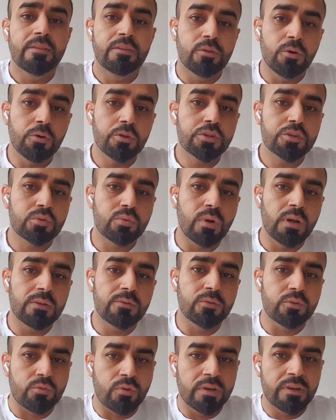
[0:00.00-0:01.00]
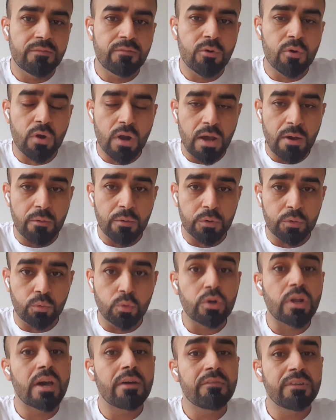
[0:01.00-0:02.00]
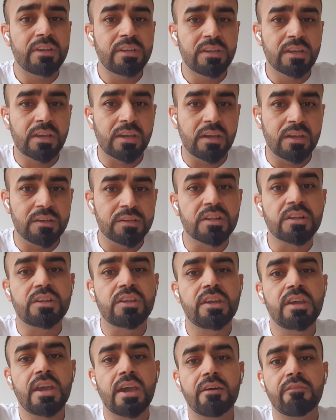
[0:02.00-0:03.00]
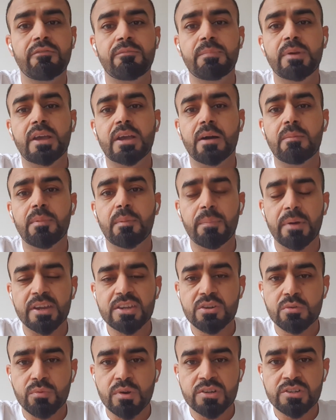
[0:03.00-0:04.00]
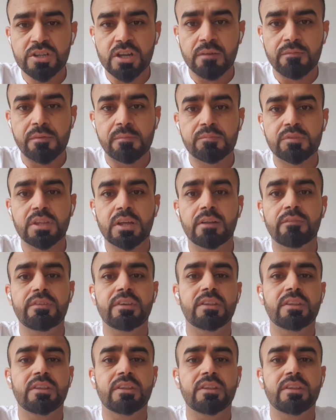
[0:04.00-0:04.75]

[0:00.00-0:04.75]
Those 12 to 24 hours would have indicated that he have become a better version of himself.